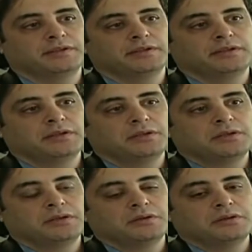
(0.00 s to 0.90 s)

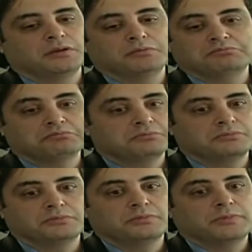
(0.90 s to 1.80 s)

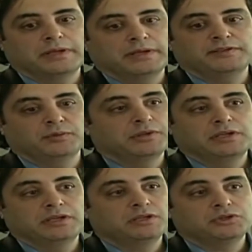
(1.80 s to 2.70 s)
and that's what
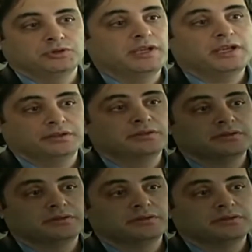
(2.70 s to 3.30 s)
they should get.